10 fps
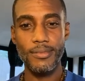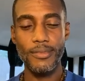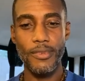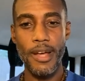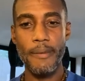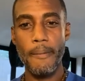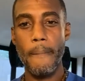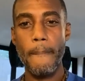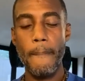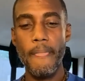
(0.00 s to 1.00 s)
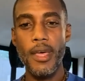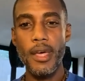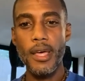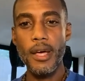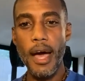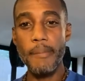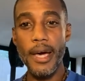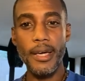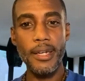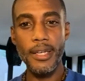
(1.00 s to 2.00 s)
Right? I'm not
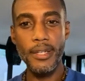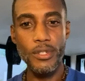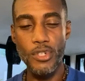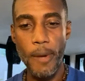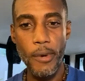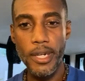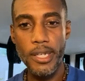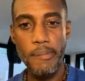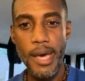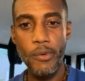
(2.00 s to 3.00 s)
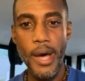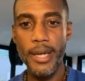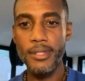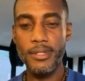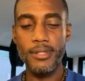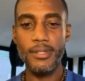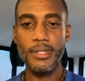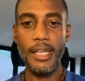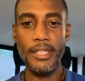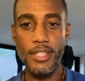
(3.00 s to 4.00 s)
going to jump on any bandwagons.
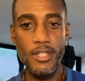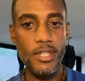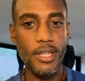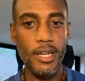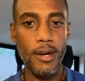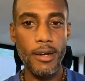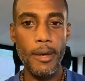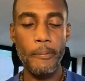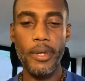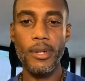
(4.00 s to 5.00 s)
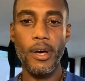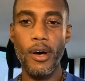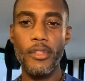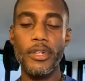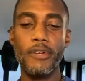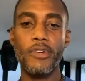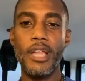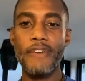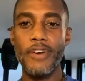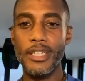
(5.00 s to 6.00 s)
It's easy to get caught up in all the different
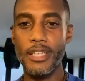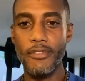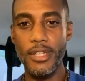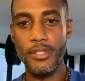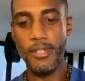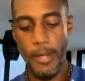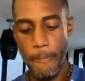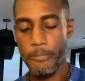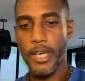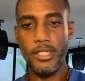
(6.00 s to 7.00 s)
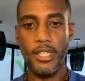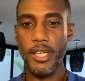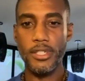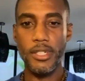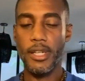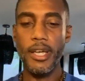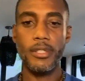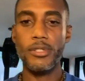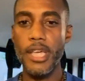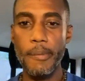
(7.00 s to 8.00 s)
life activities, education,
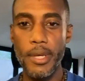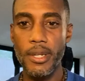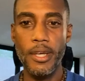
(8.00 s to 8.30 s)
entertainment,